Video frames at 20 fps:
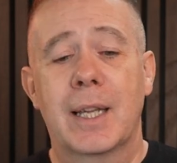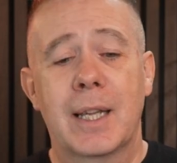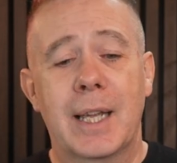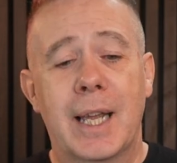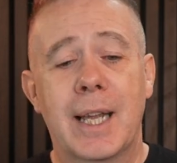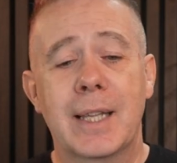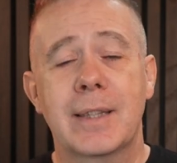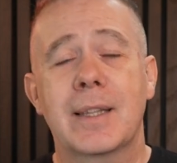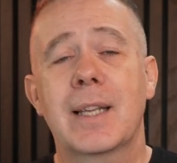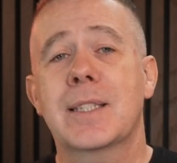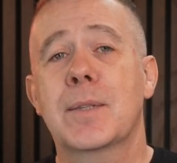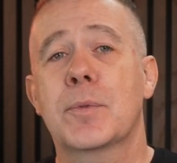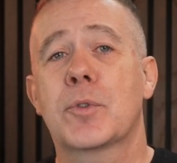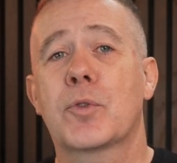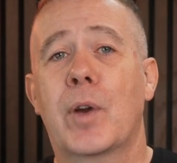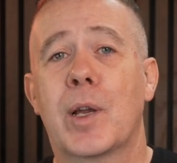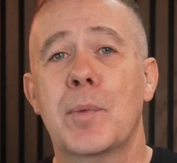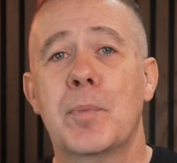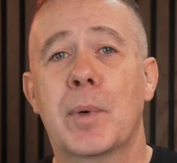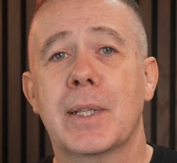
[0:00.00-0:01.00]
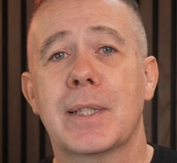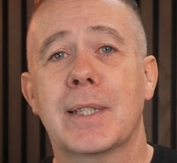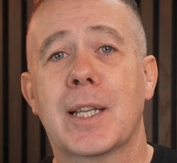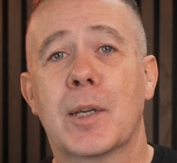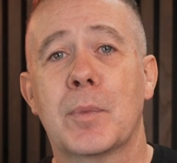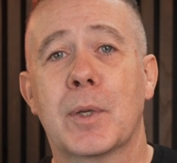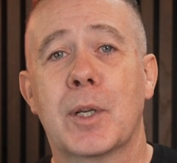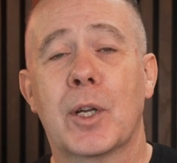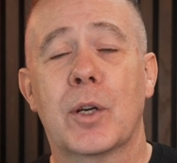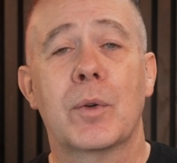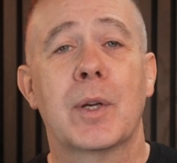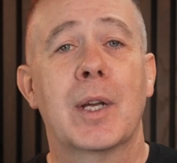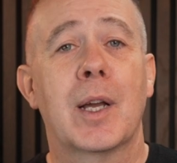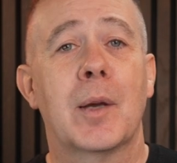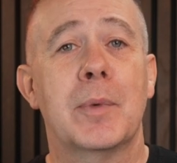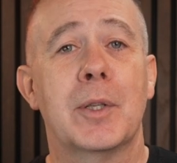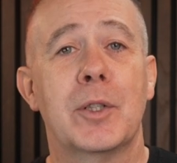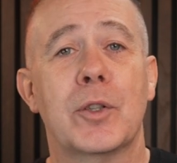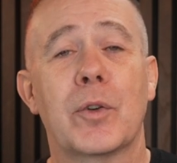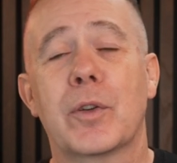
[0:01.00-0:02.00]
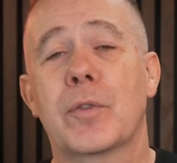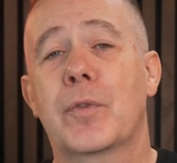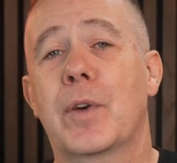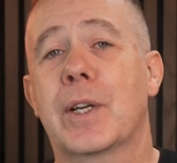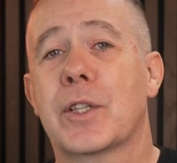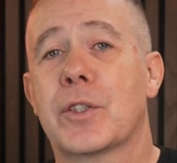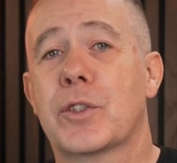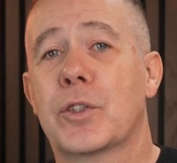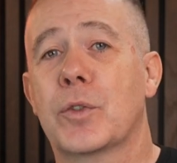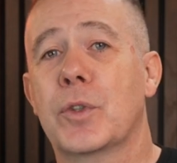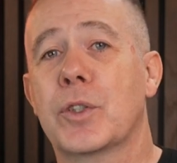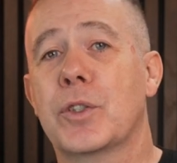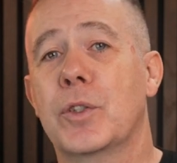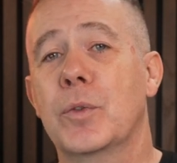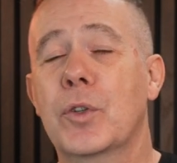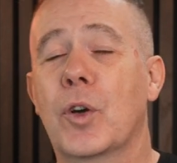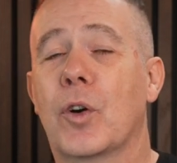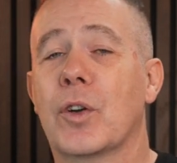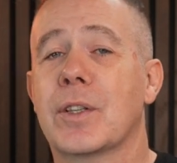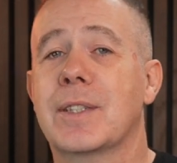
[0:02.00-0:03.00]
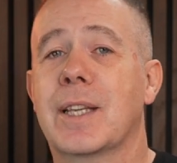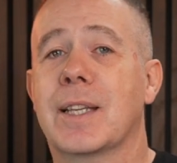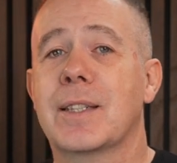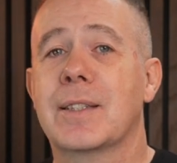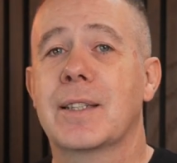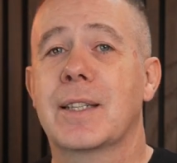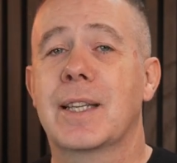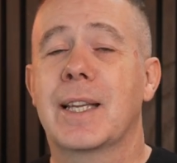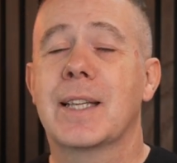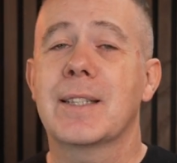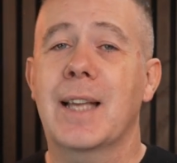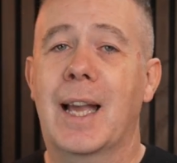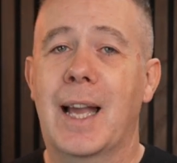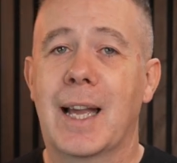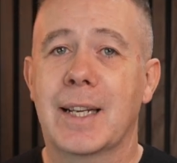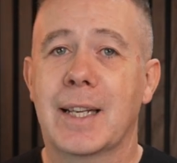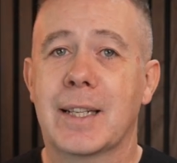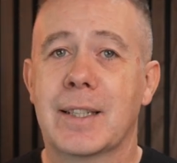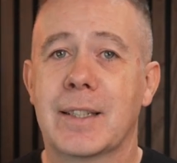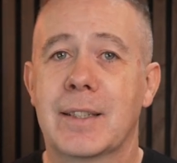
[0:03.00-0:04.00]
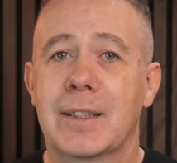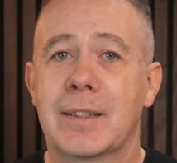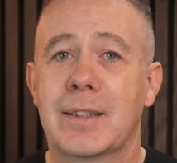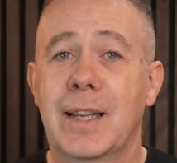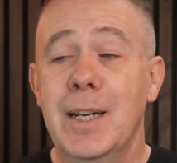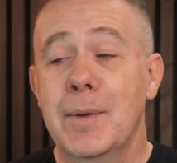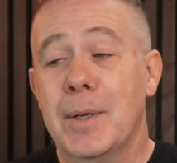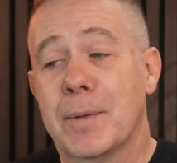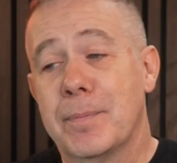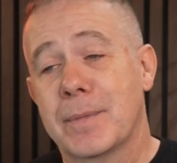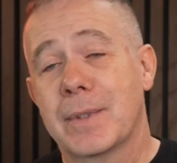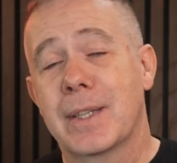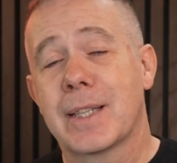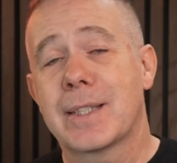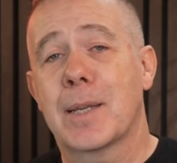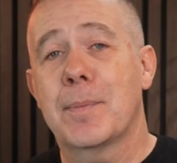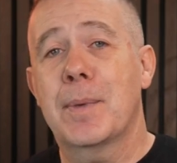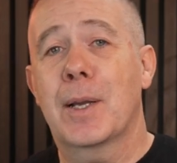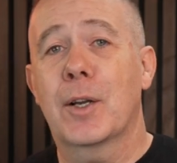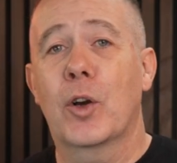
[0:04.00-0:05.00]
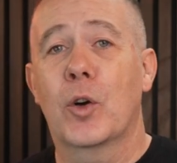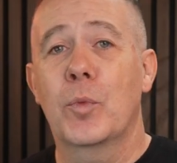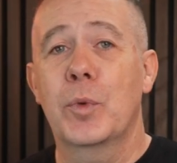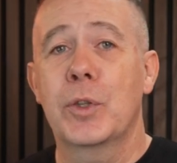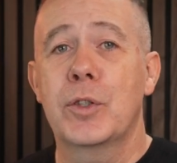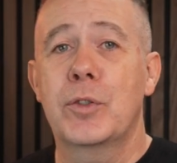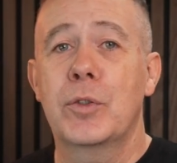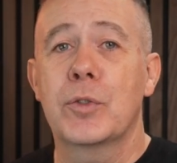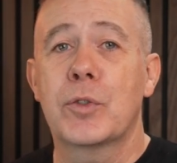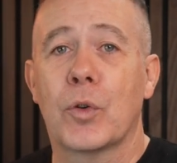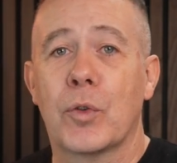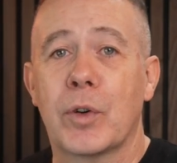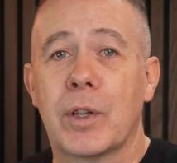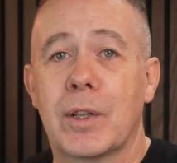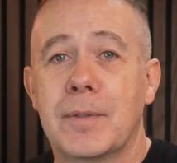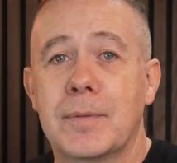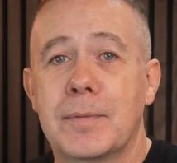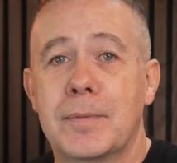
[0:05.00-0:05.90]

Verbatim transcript: Hit that subscribe button down below and be notified as soon as new content is added. Anyway, let's get back on with the tutorial.